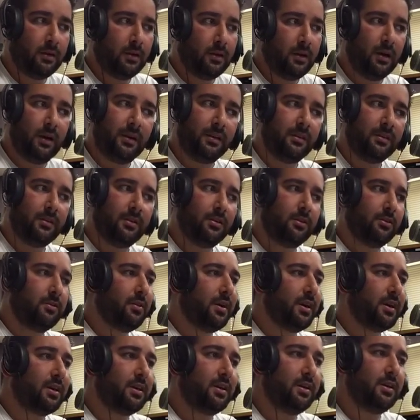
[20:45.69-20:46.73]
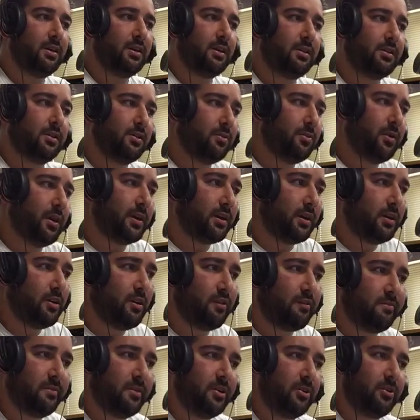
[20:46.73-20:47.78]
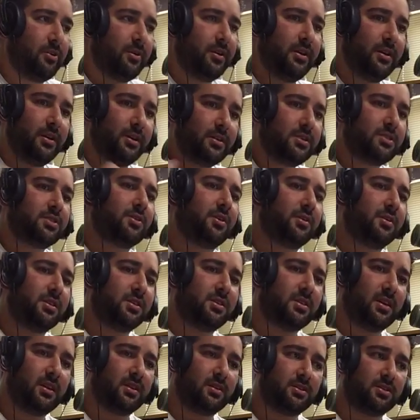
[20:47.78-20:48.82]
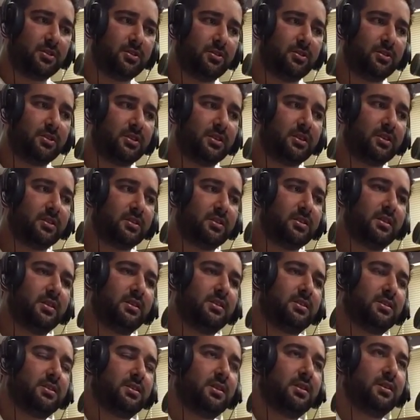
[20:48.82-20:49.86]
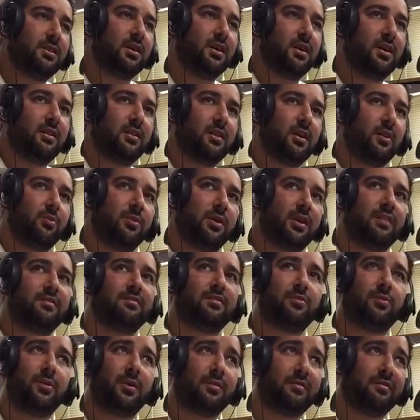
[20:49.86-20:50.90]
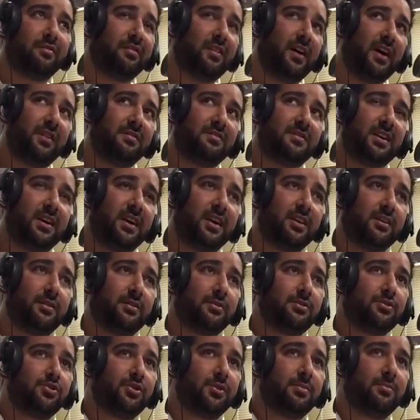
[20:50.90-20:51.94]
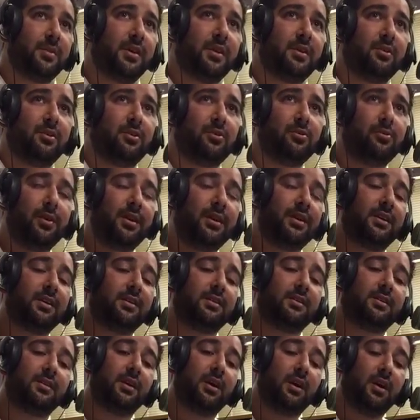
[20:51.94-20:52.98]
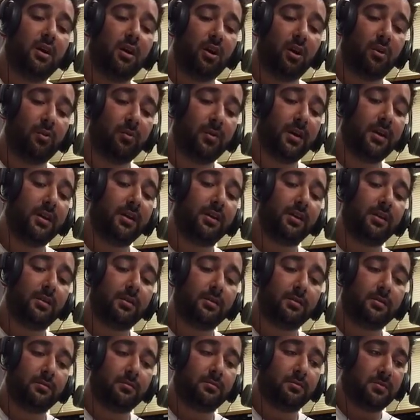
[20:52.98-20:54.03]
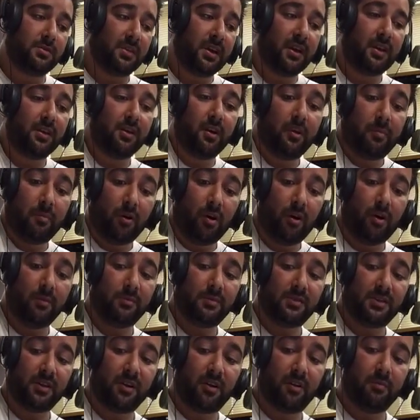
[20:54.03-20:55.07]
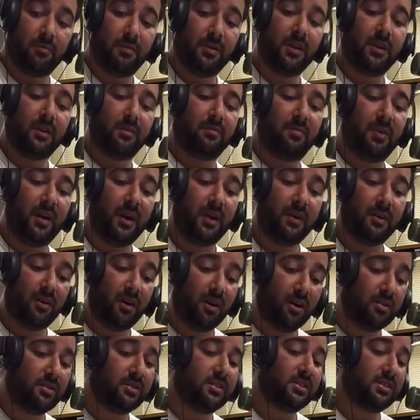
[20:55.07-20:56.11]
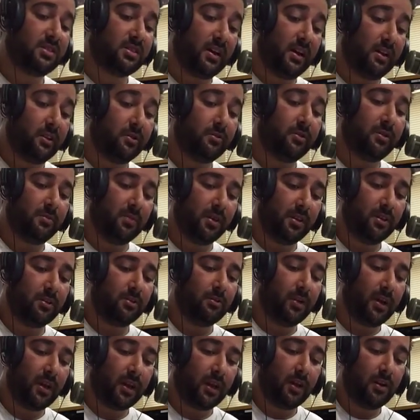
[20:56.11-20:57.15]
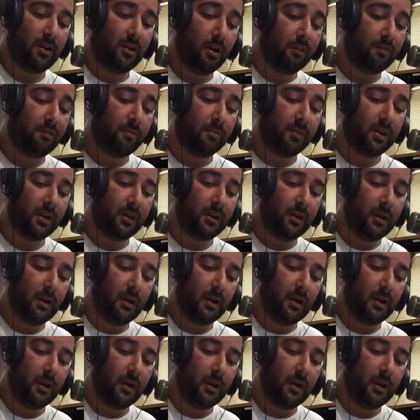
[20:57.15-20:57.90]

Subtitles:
And the Iraqi government already is starting to take us seriously, because they see that we have around 500 to 800 men already taking up arms that are being paid on salary by the Iraqi government.